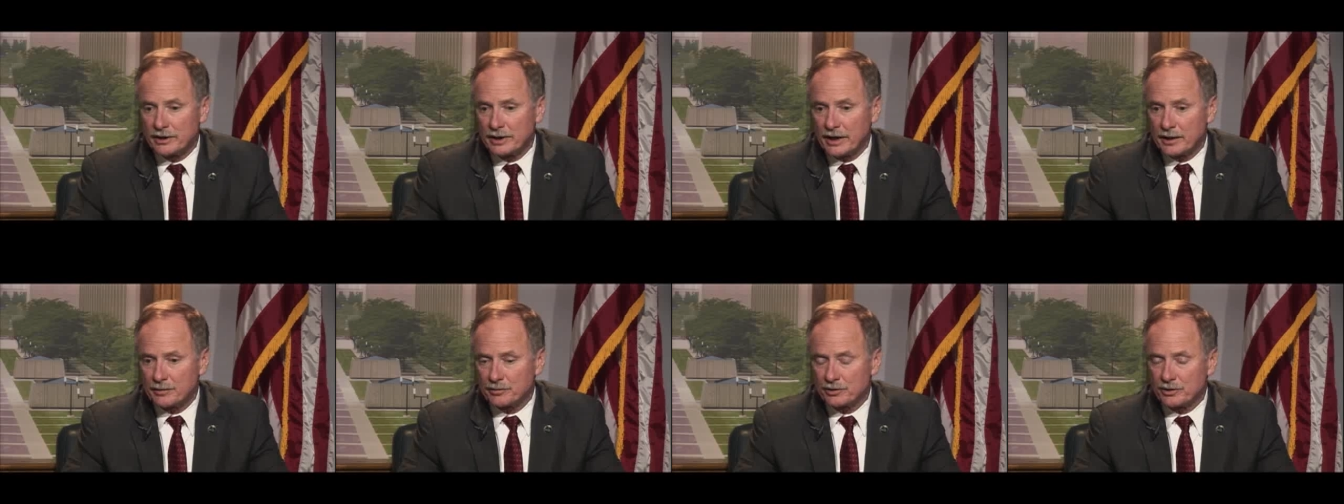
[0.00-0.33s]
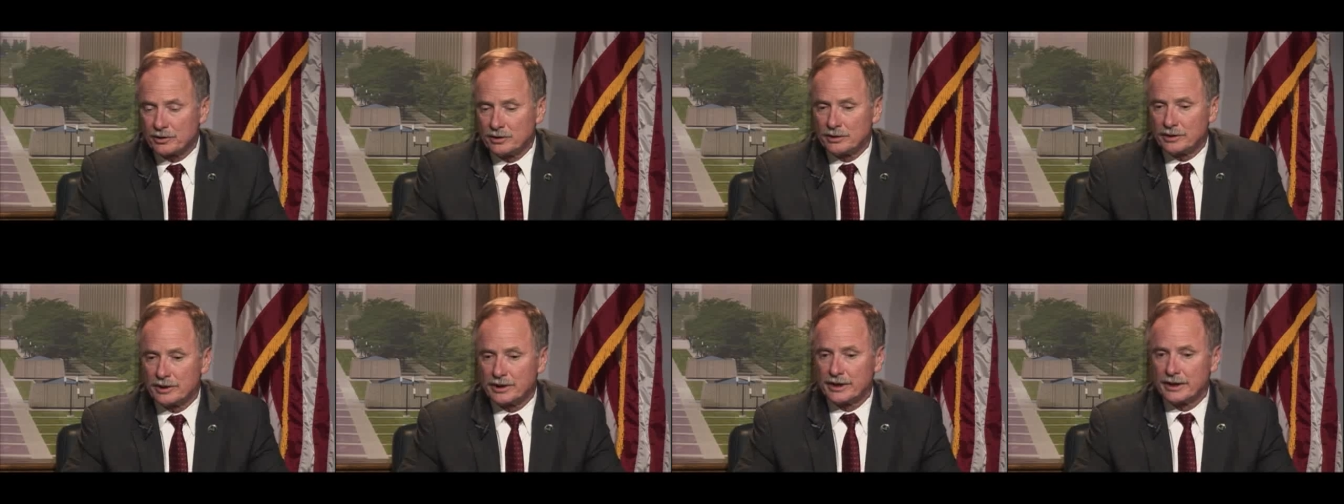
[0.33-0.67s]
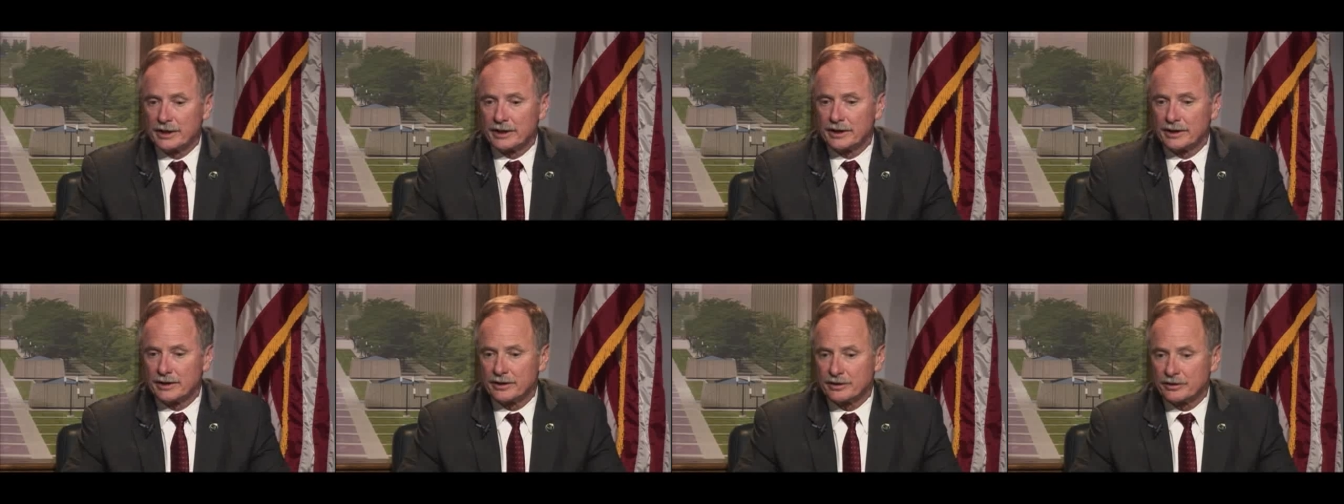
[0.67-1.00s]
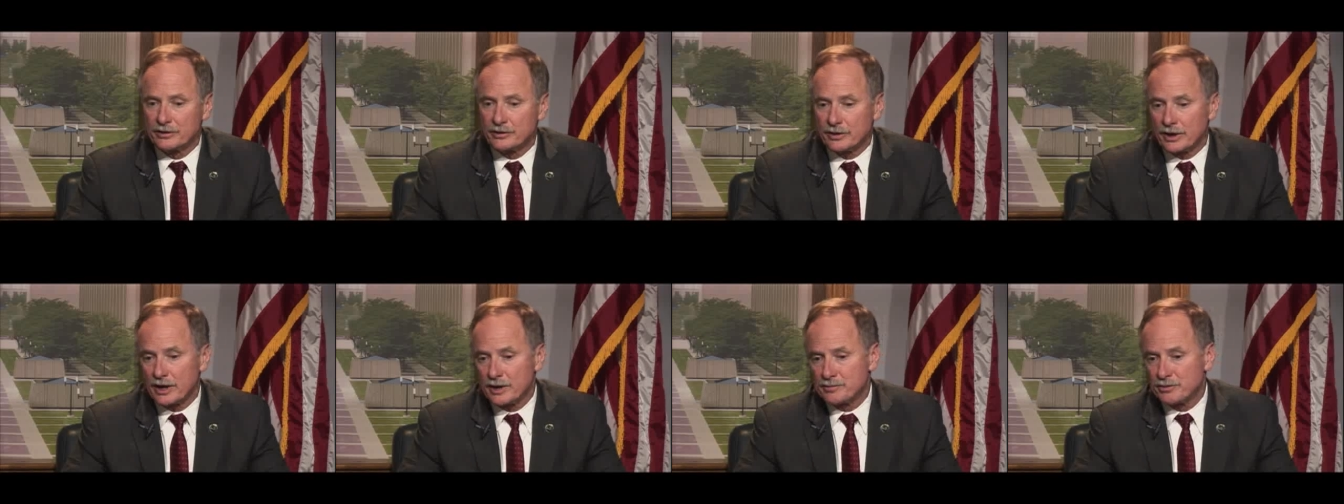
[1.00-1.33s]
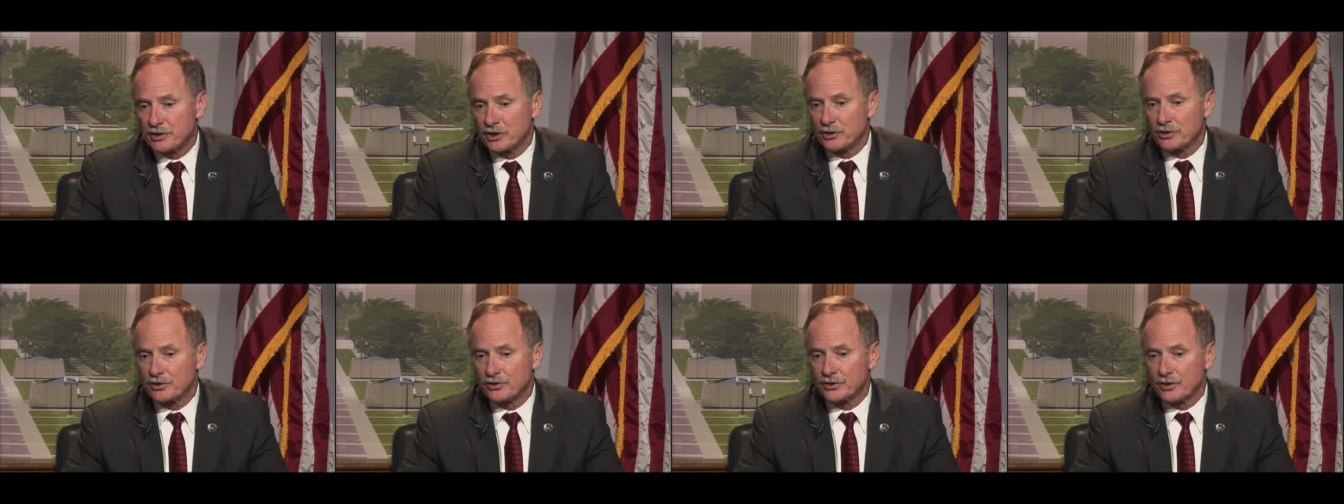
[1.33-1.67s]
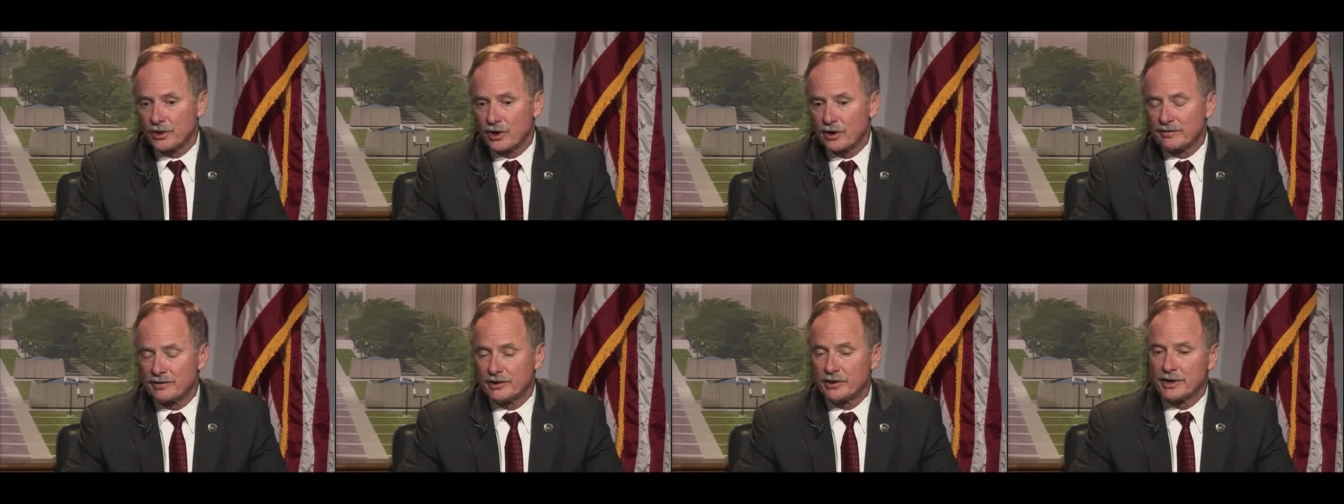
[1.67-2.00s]
absolutely. Tribes are
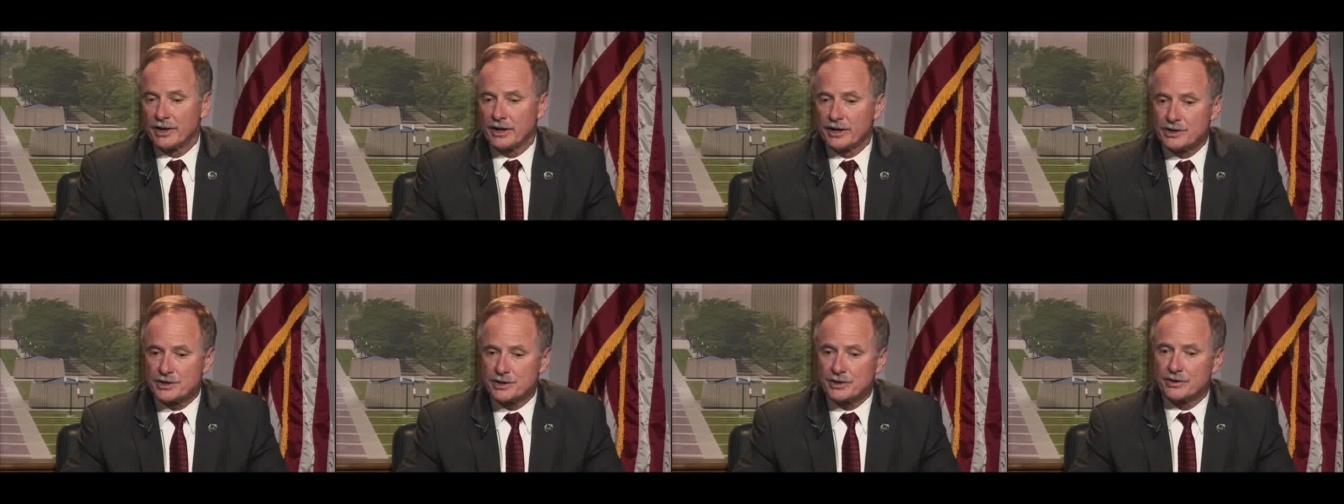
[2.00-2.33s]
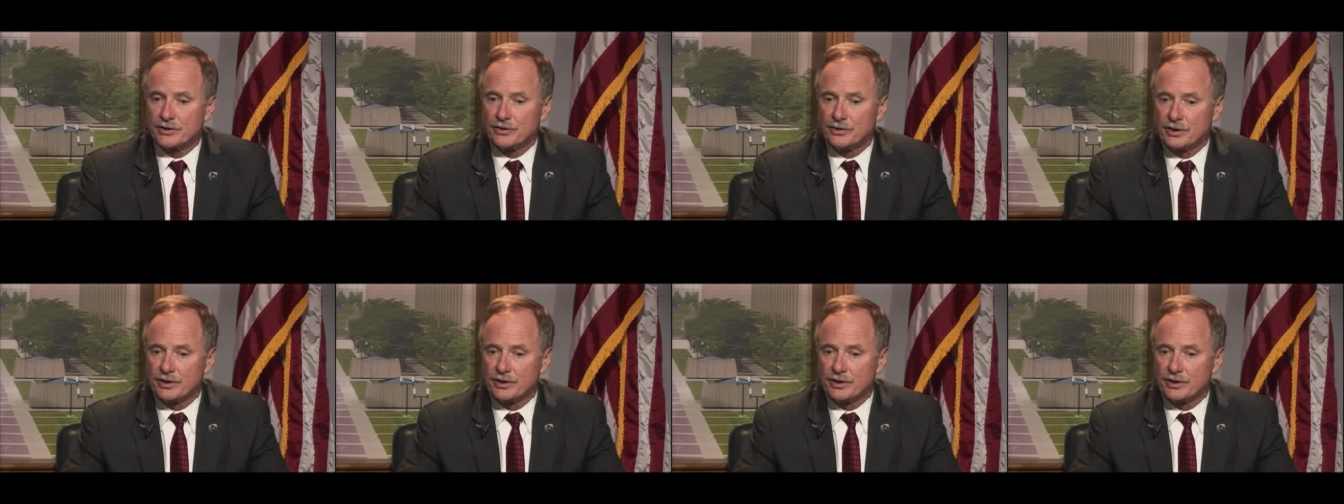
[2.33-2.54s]
sovereign nations,